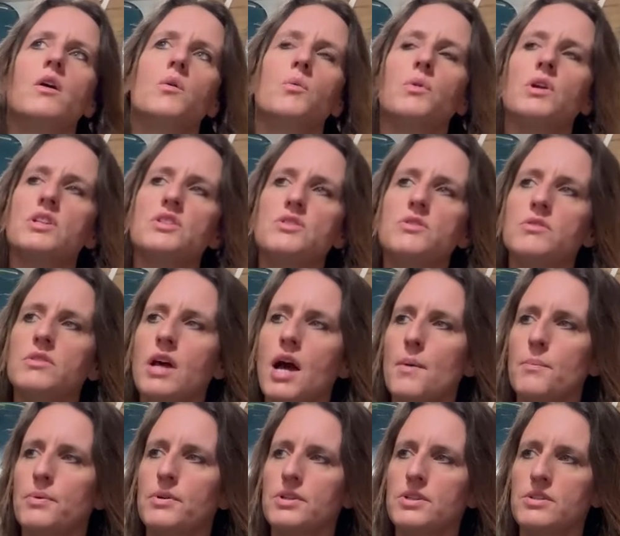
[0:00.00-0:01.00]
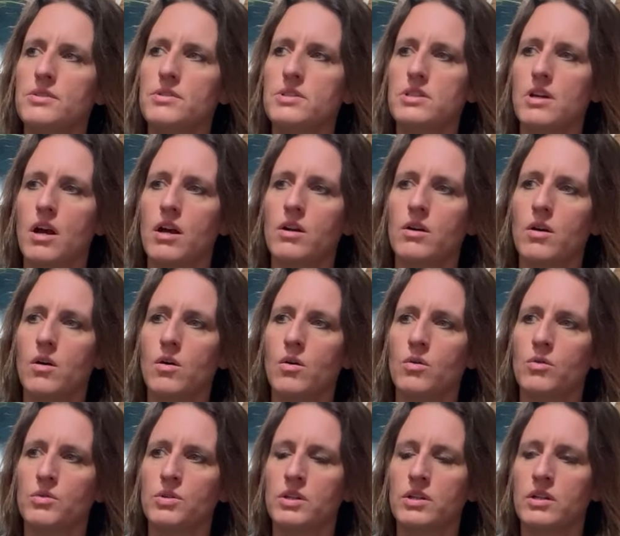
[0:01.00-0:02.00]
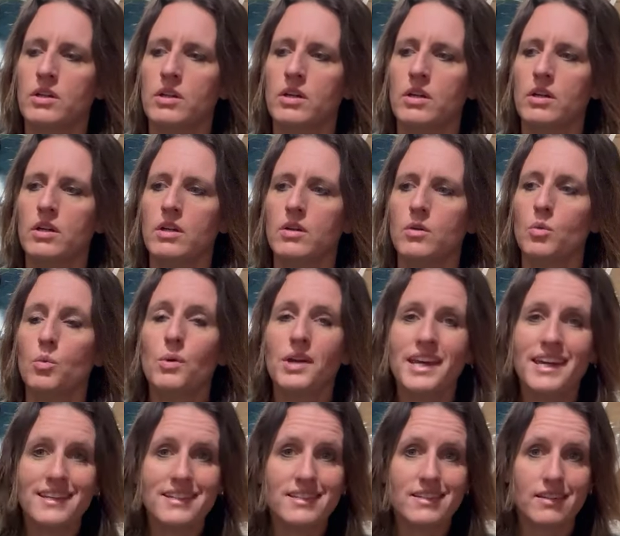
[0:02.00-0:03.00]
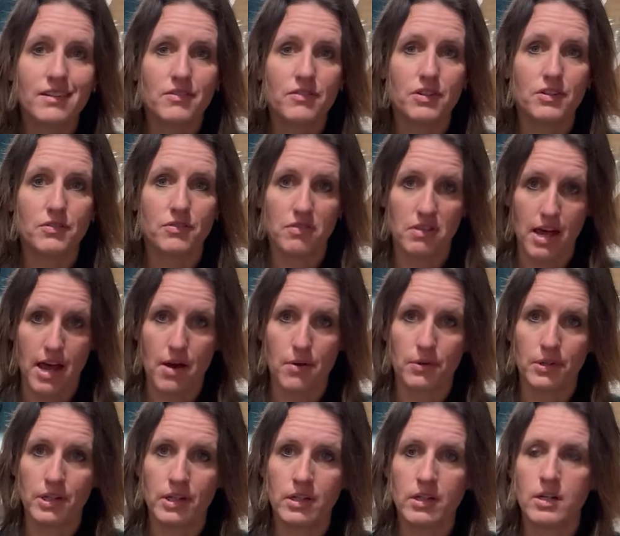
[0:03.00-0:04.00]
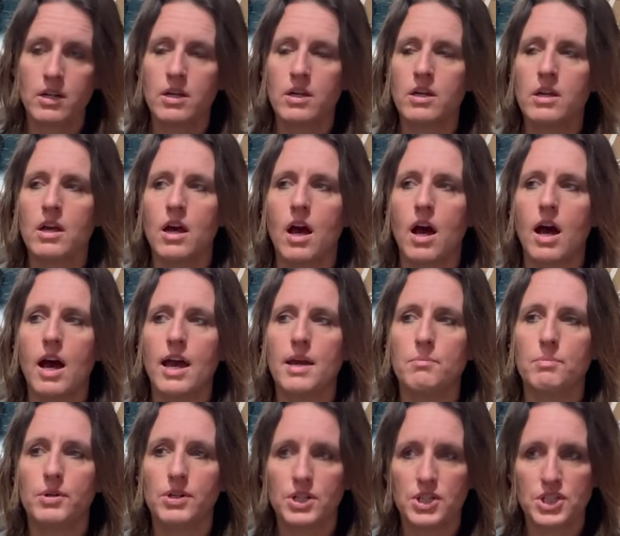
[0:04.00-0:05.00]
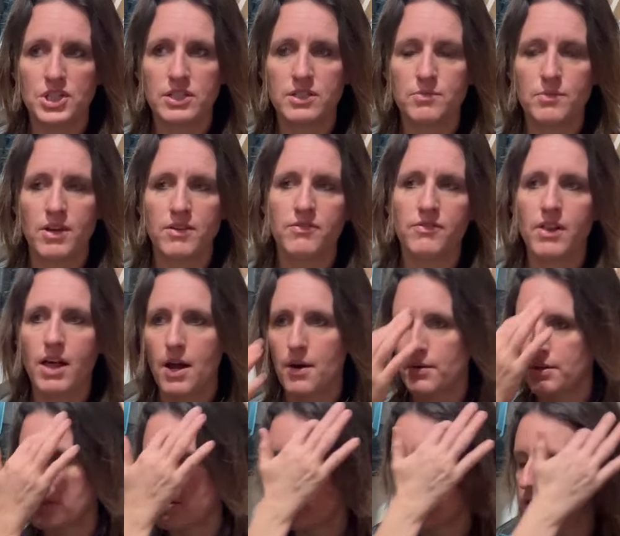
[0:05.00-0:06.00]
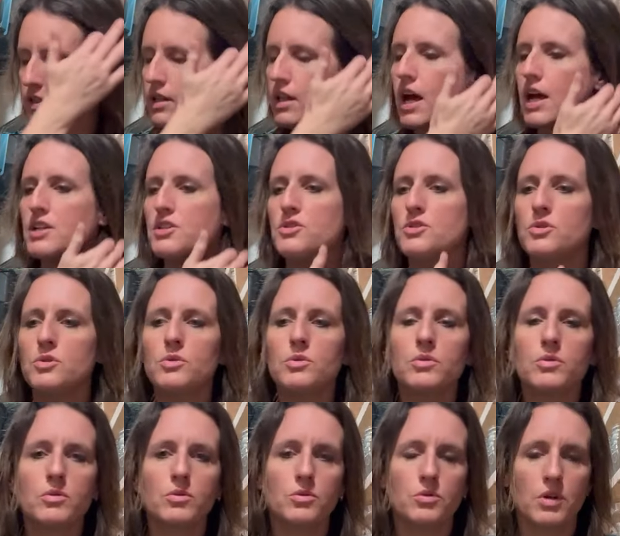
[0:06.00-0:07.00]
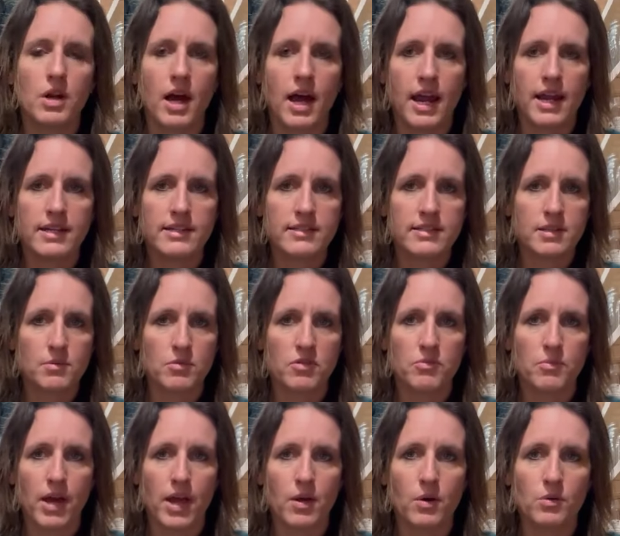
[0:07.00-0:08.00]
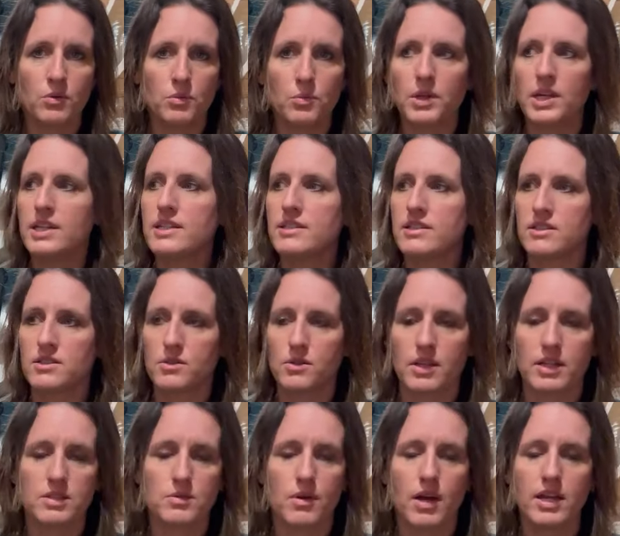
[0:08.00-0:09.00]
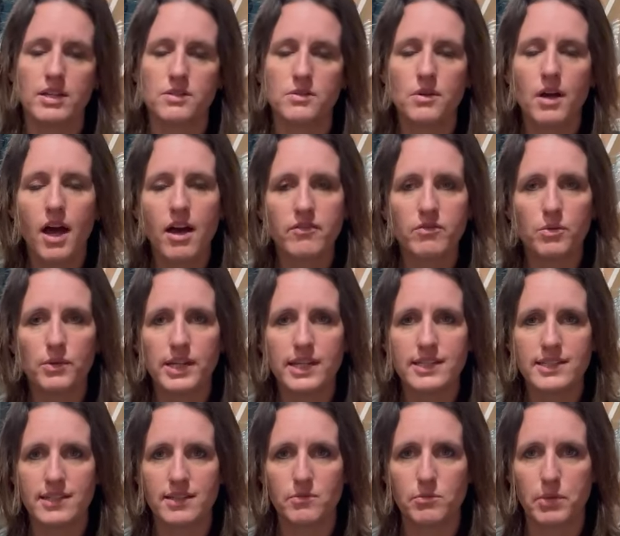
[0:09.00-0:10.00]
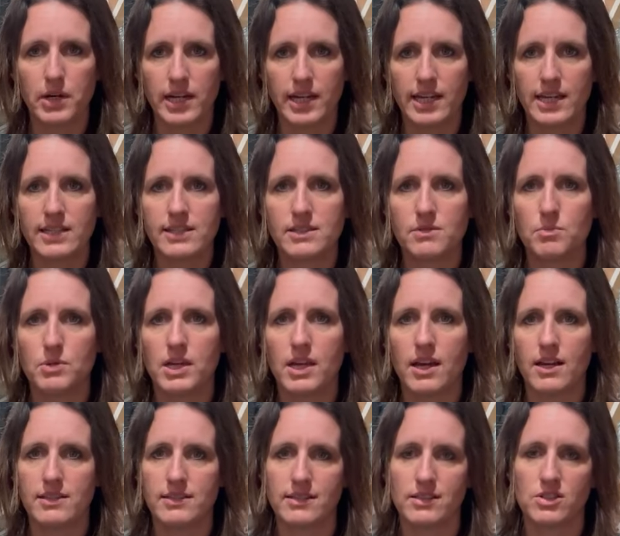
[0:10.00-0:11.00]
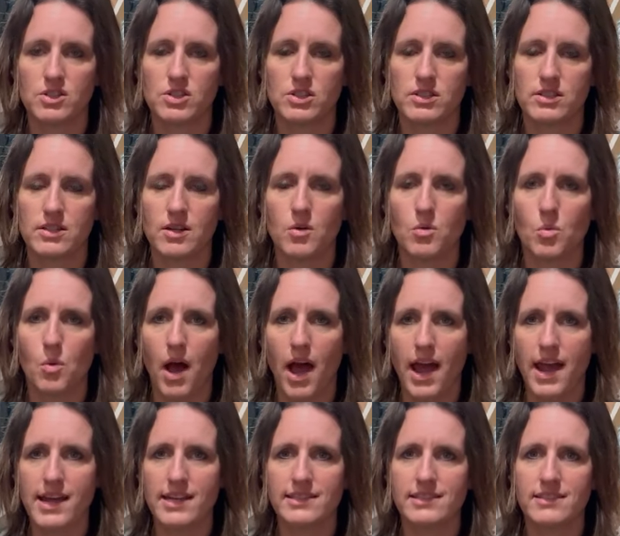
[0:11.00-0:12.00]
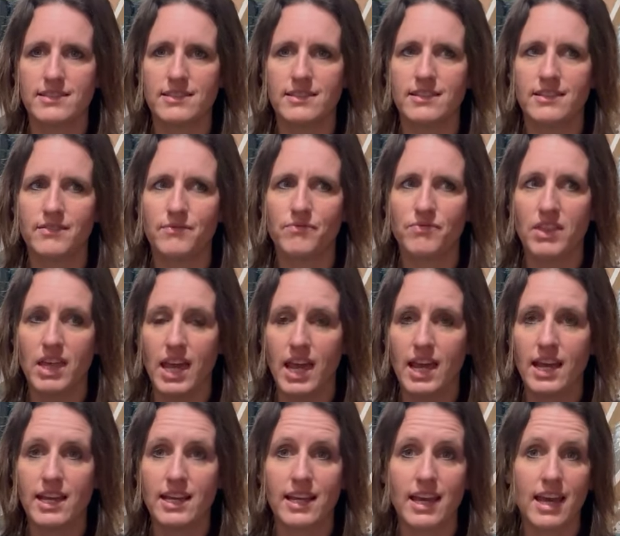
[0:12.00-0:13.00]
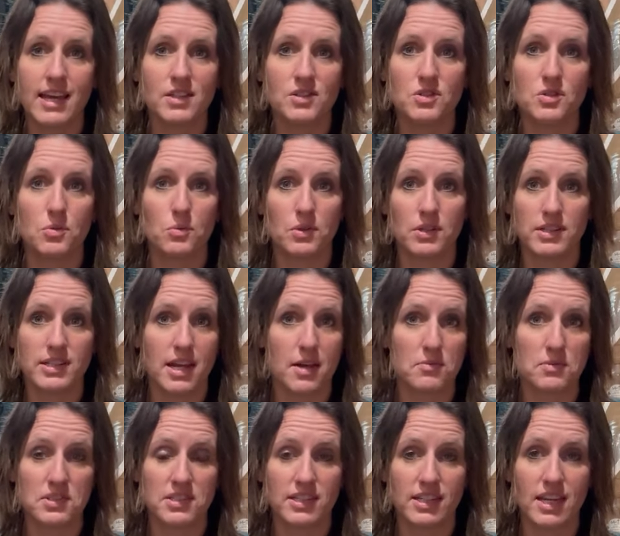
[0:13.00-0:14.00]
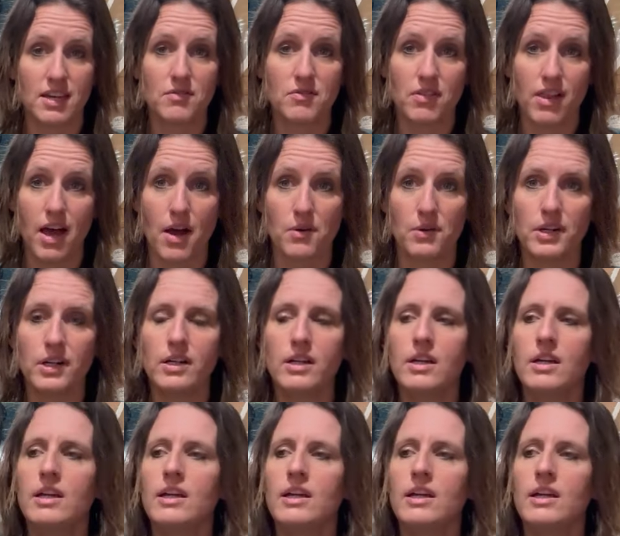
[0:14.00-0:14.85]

We do not produce our own wheat for flour. I purchase my flour still. I do grind some of my own wheat, and so that's why I do have wheat in buckets because it's just a wise thing in case you weren't able to get flour.